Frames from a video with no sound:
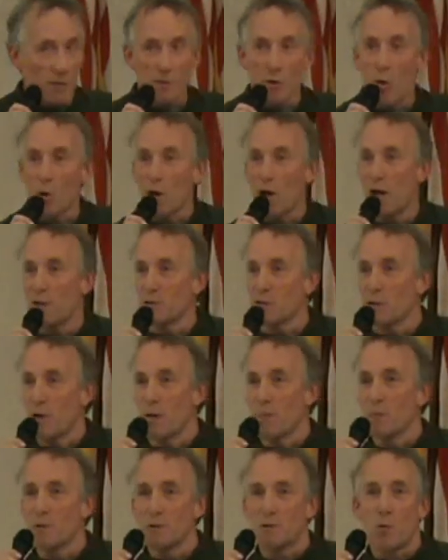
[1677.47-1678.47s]
there's all kinds of
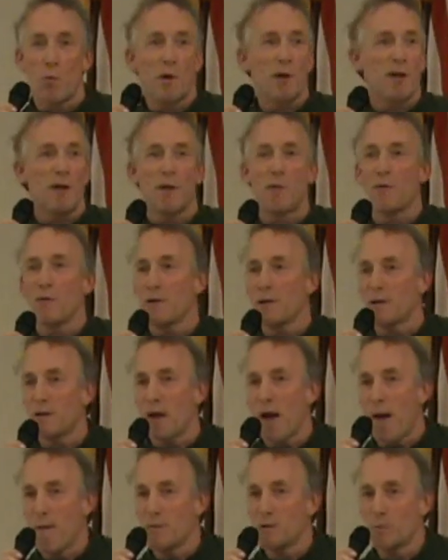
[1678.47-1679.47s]
numbers, 20 to 30
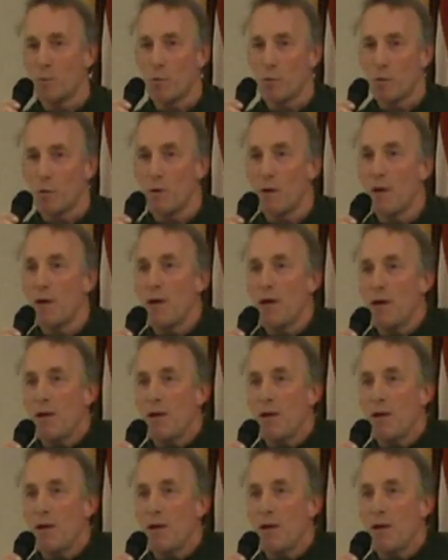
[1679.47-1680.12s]
times more